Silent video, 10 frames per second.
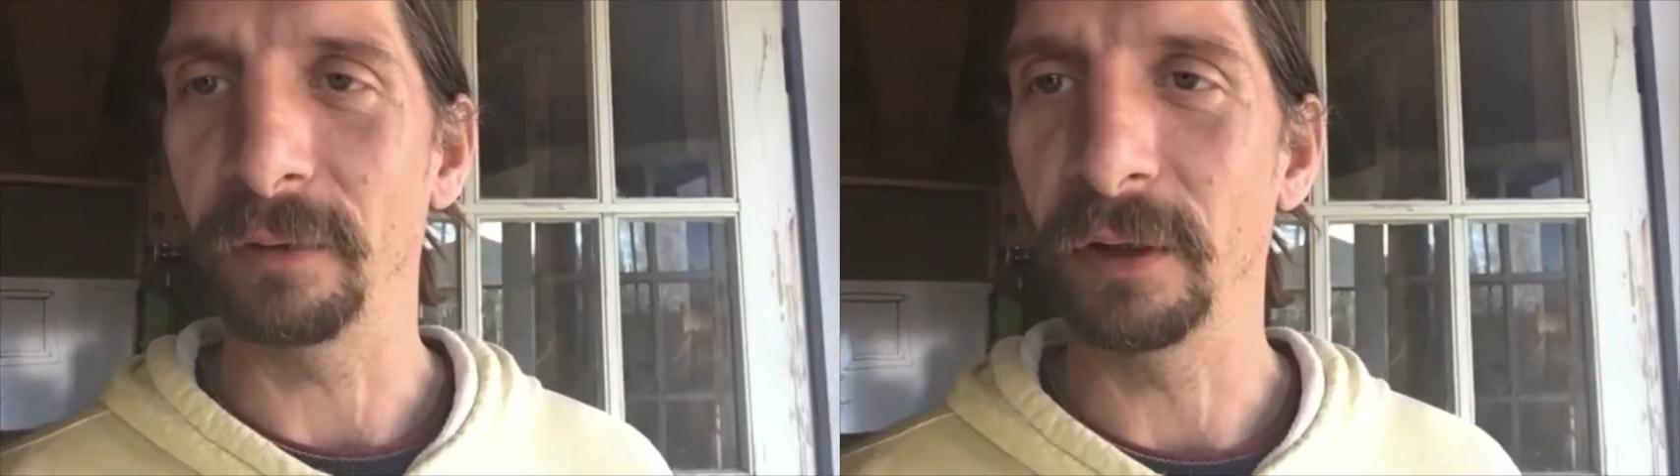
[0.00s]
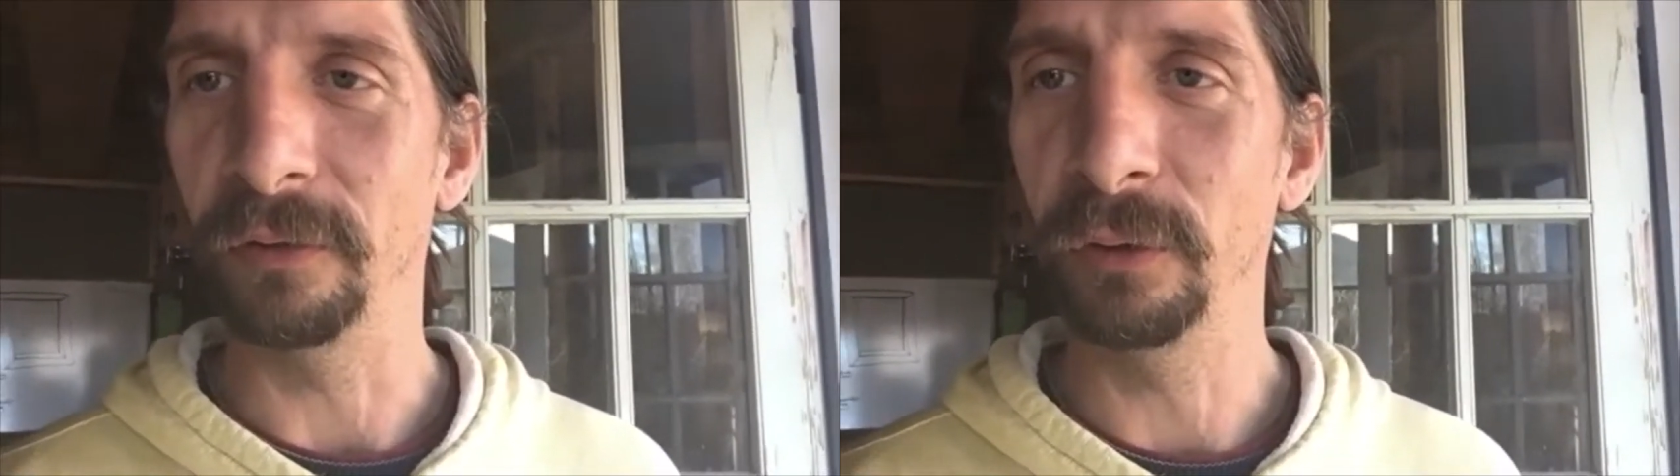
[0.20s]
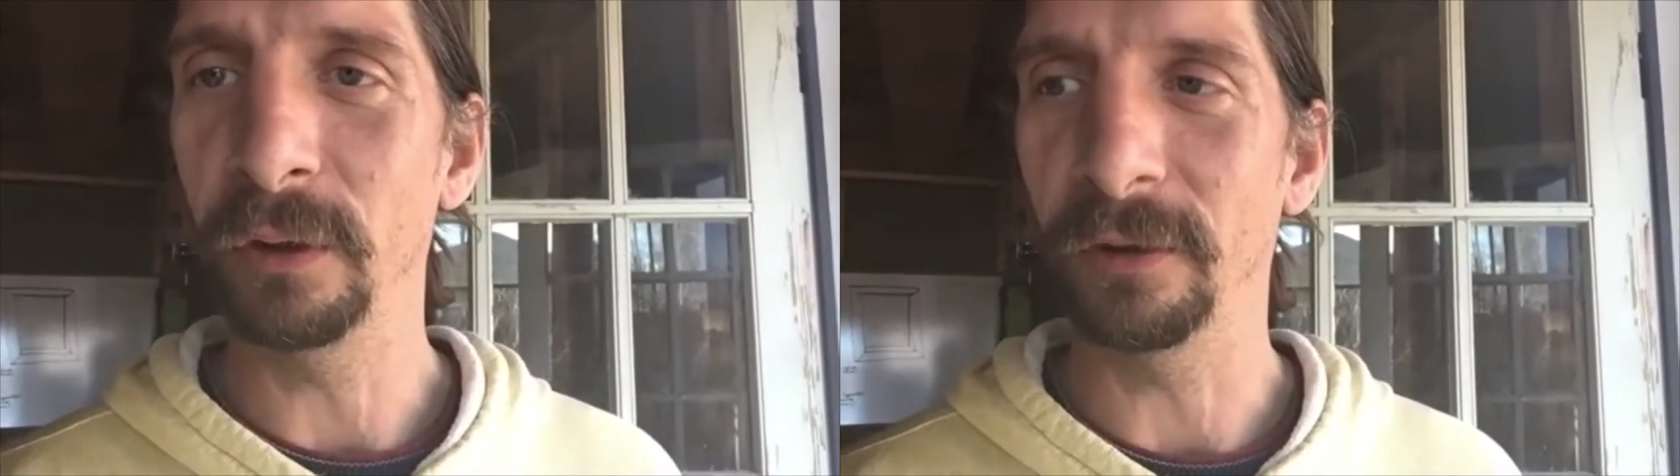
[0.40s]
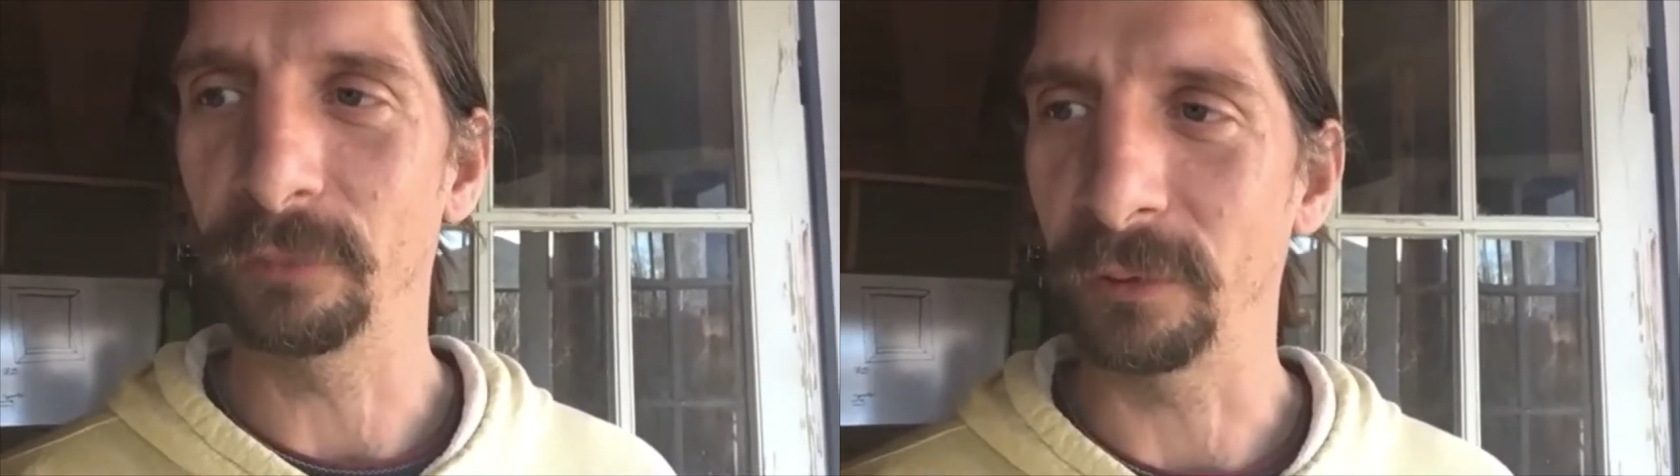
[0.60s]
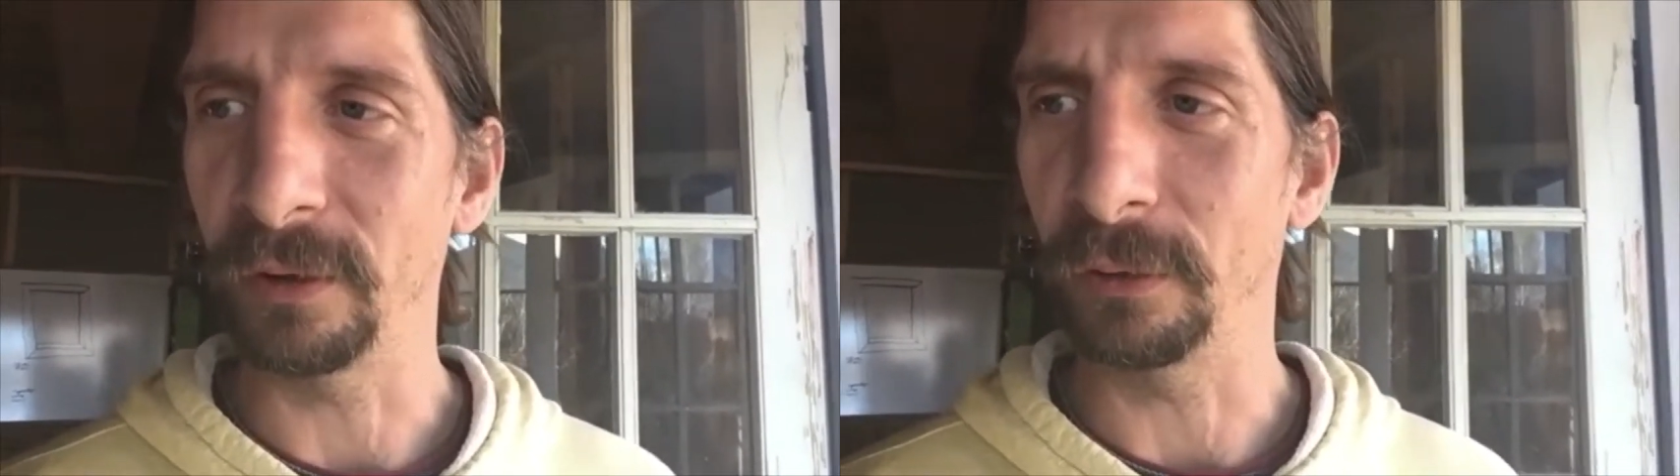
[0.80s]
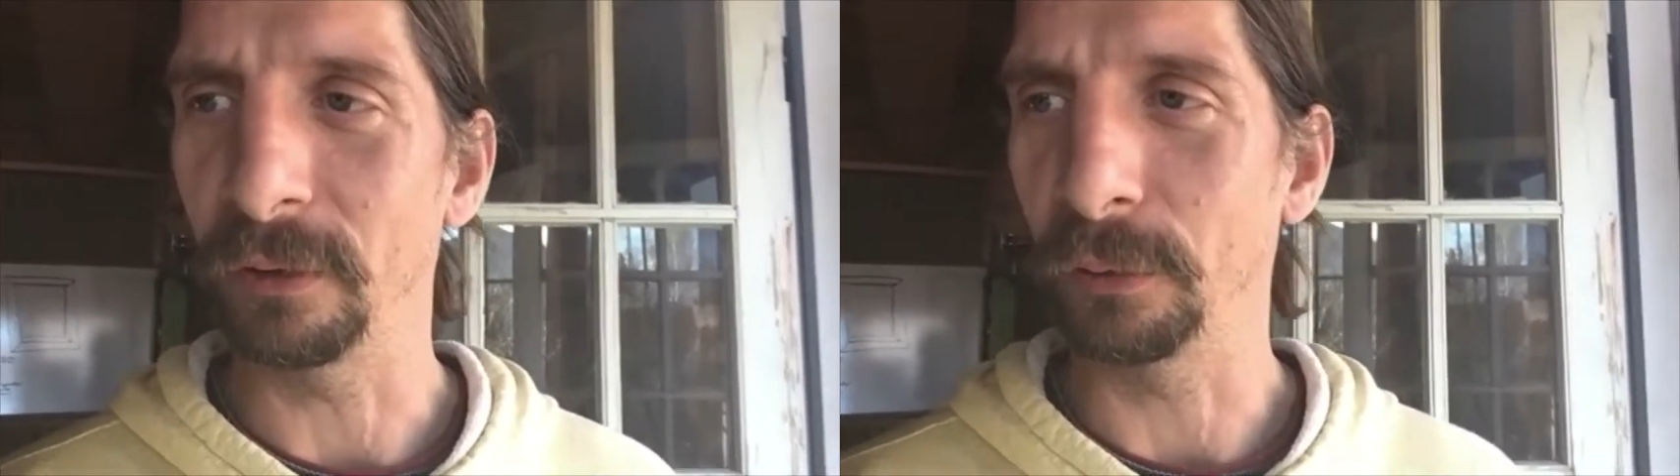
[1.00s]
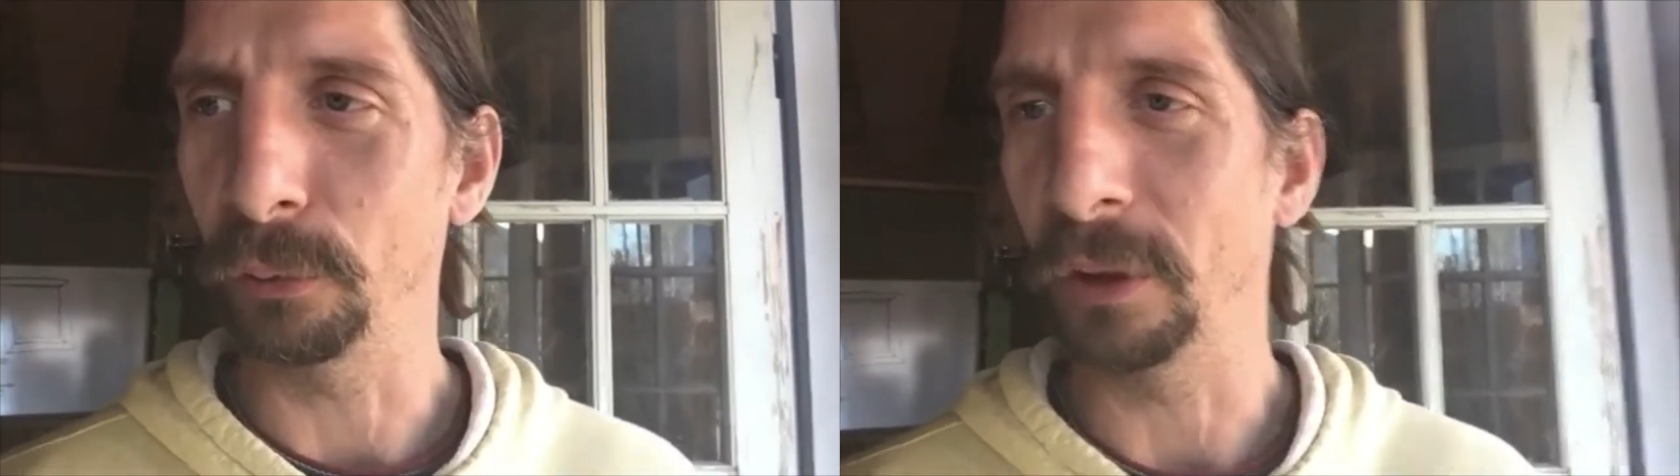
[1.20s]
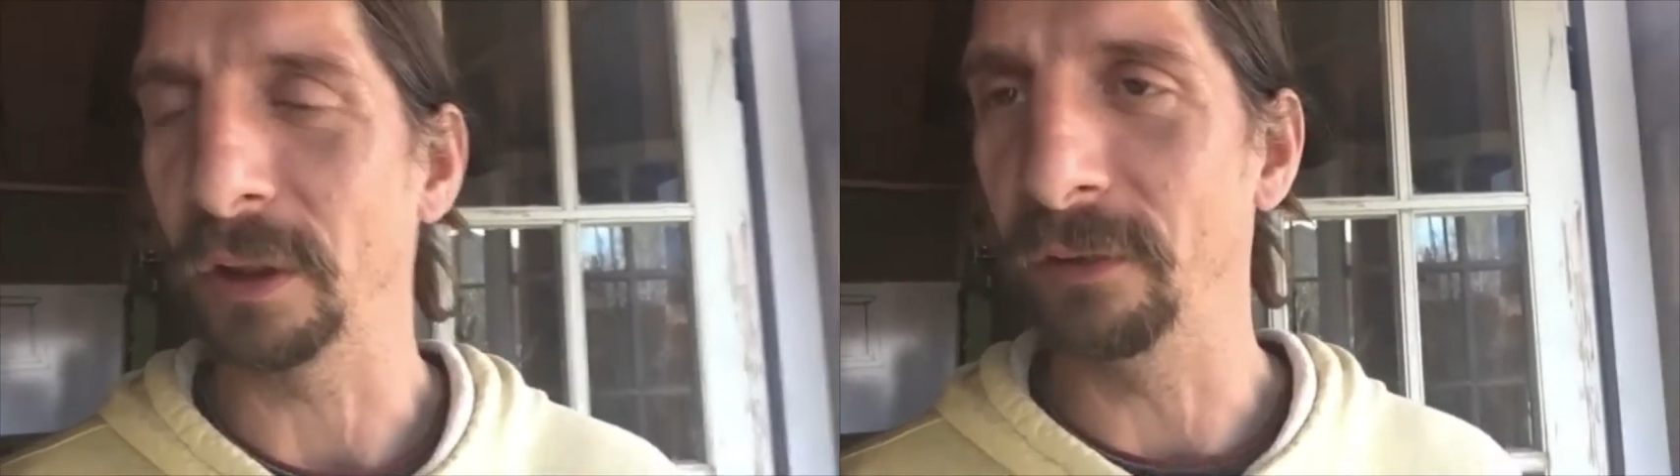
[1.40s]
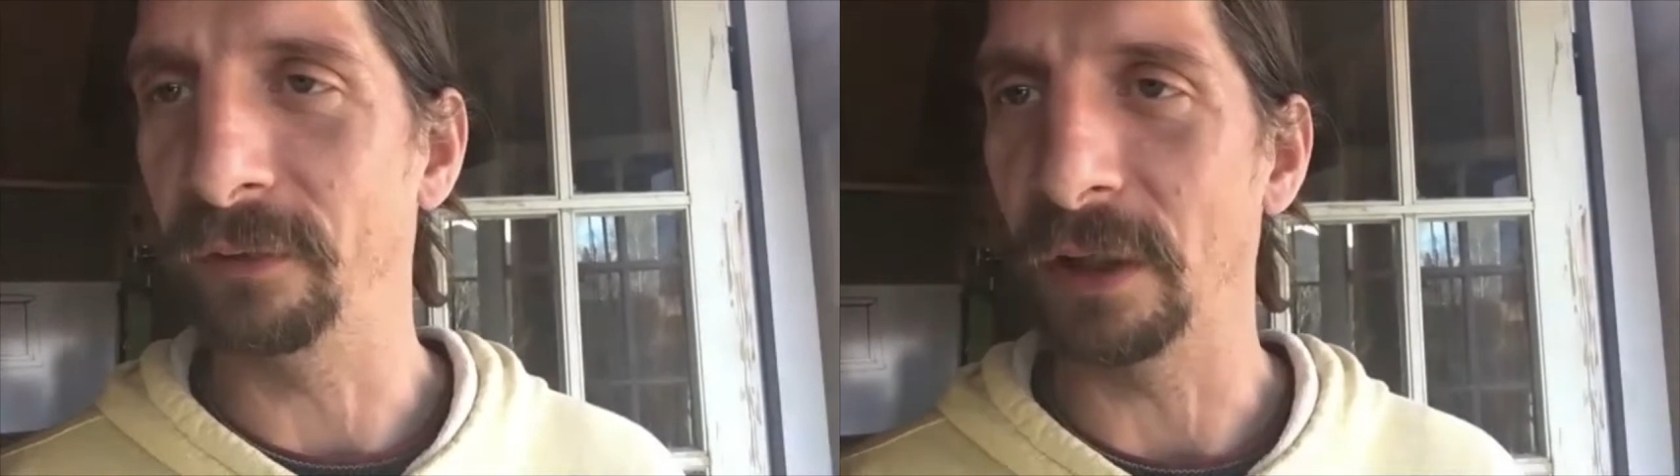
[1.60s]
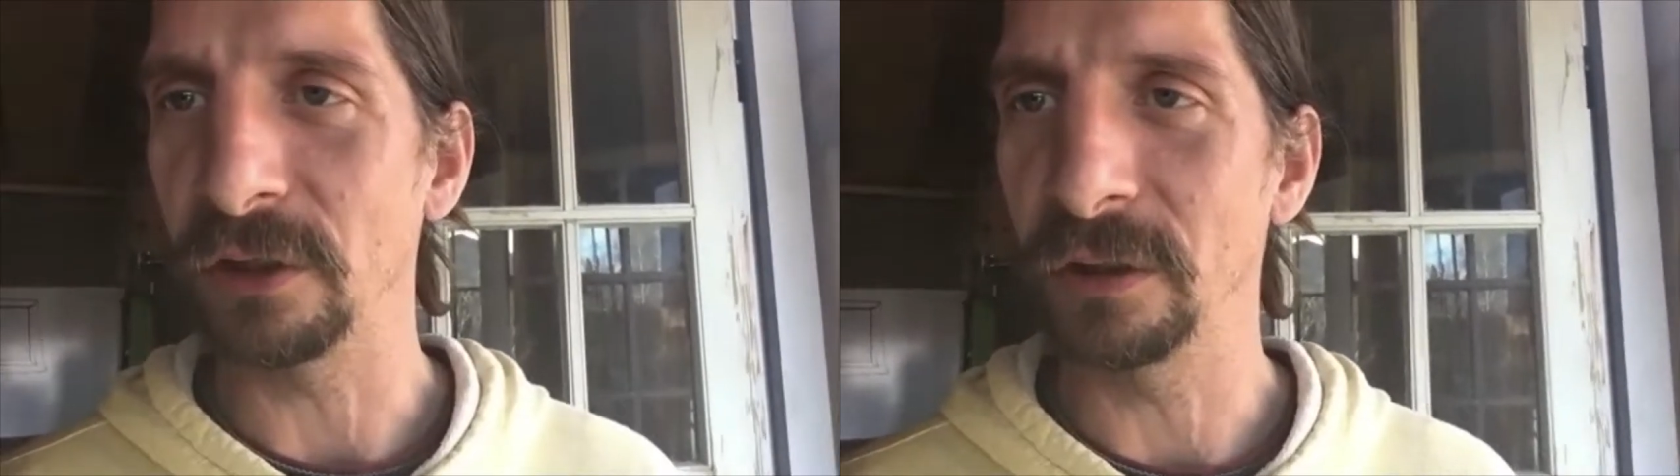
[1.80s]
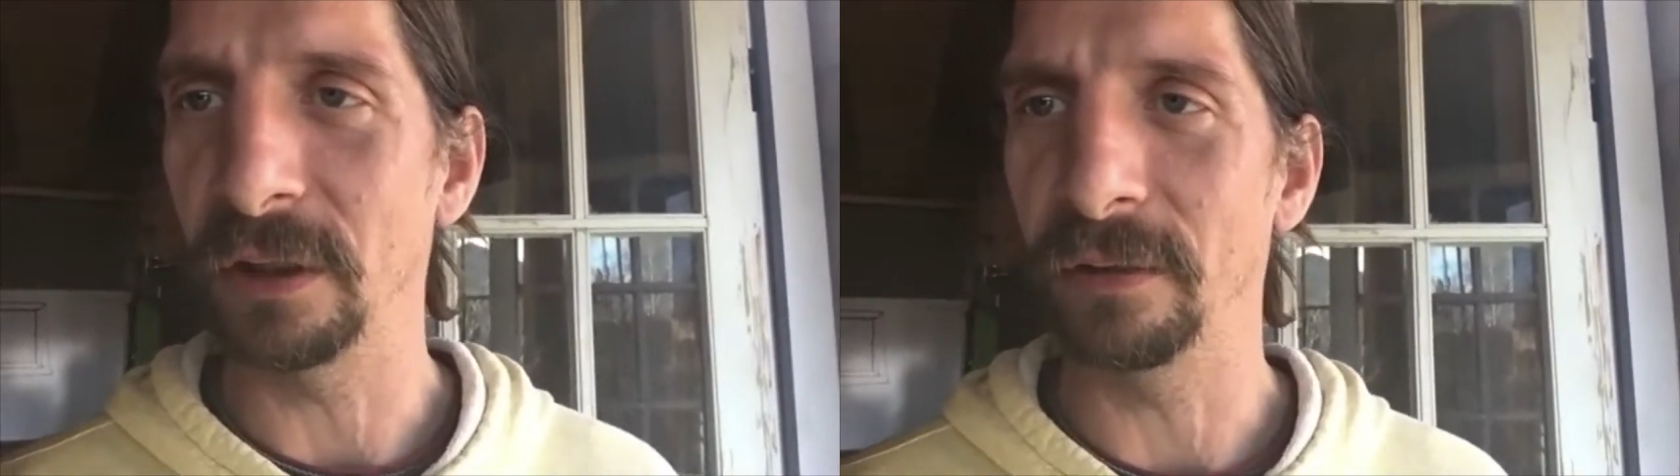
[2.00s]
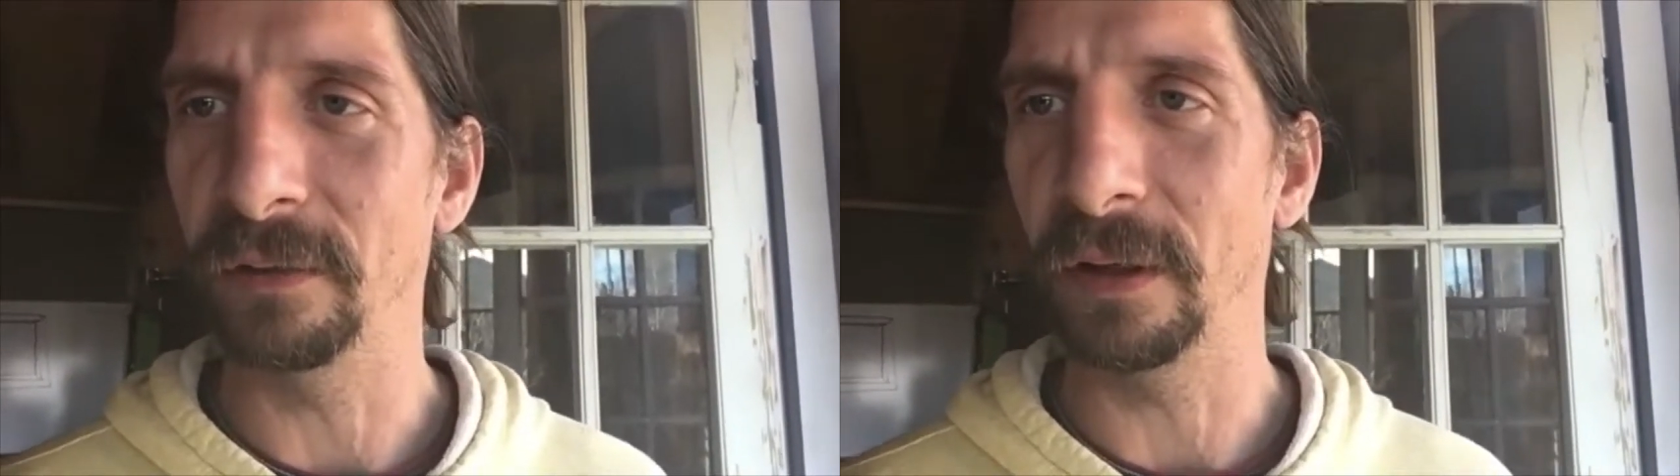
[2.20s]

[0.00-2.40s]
you know, 2 years with the organization and,